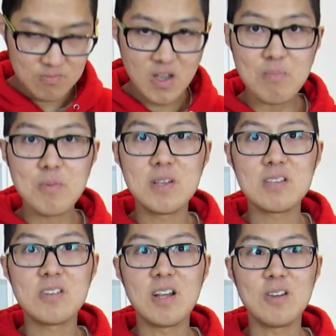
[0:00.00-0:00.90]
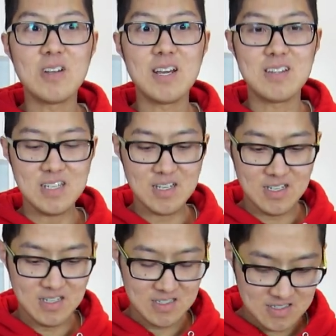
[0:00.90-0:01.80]
Wait, maybe that's not a good idea,
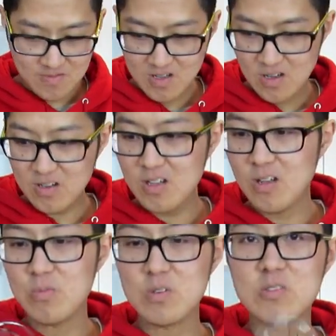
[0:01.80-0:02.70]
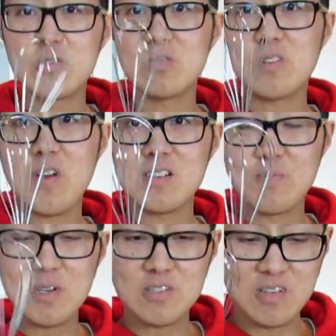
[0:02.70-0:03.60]
huh? Okay, look, we just use a
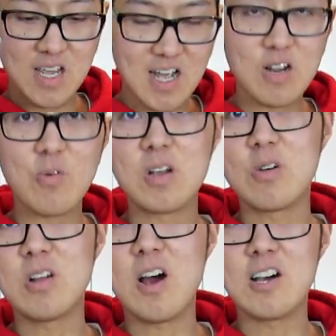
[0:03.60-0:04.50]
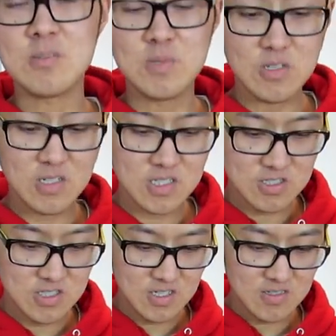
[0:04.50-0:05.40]
fancy mixer then. I don't want to go to the hospital because,
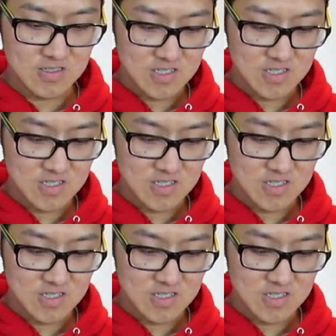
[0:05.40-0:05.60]
you know,